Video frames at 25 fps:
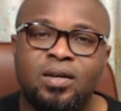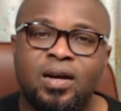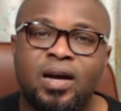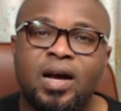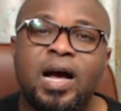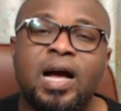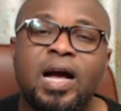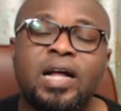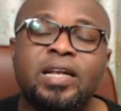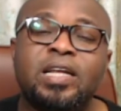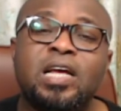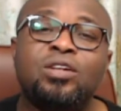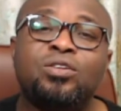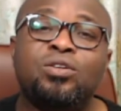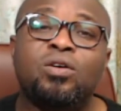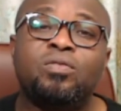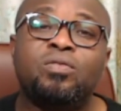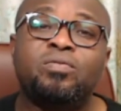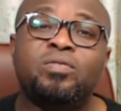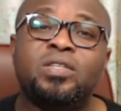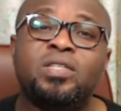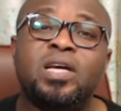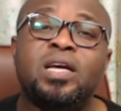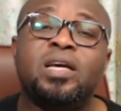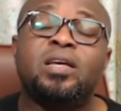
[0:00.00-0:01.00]
at the end of
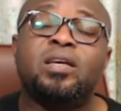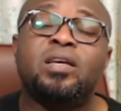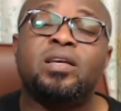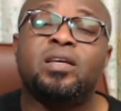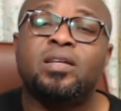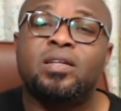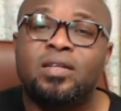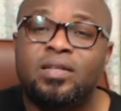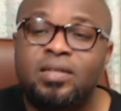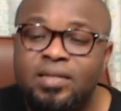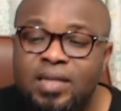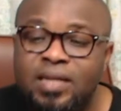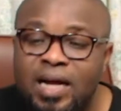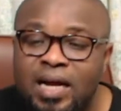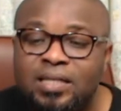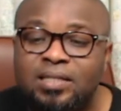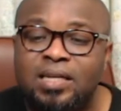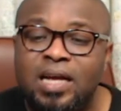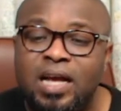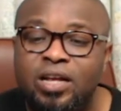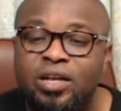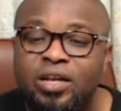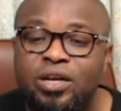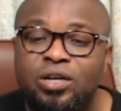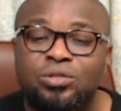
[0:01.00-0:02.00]
the day, that
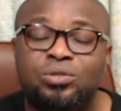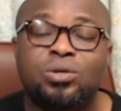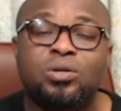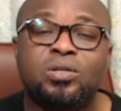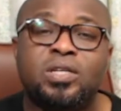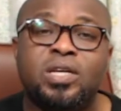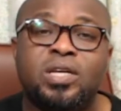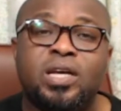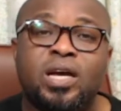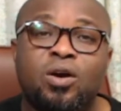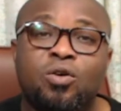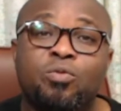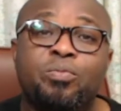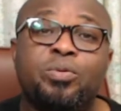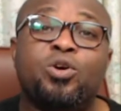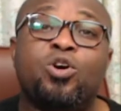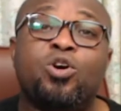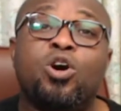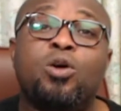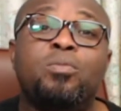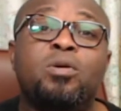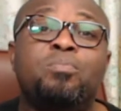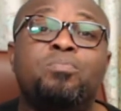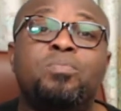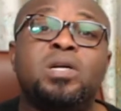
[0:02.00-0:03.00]
10 years old girl will
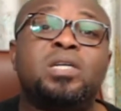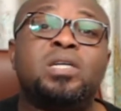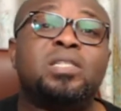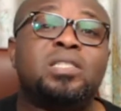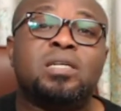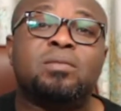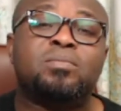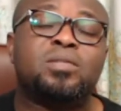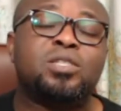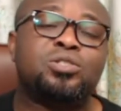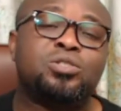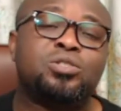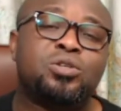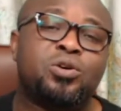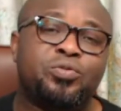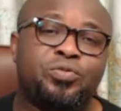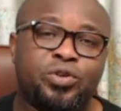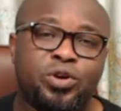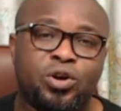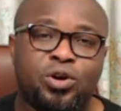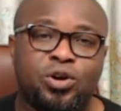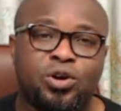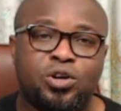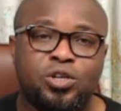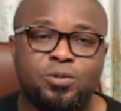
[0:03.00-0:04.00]
become a big temptation for
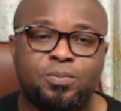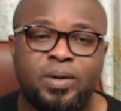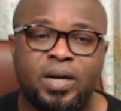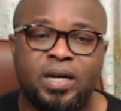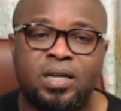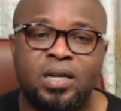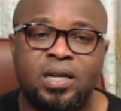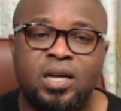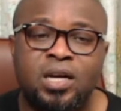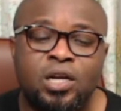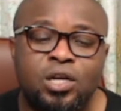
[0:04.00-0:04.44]
your husband.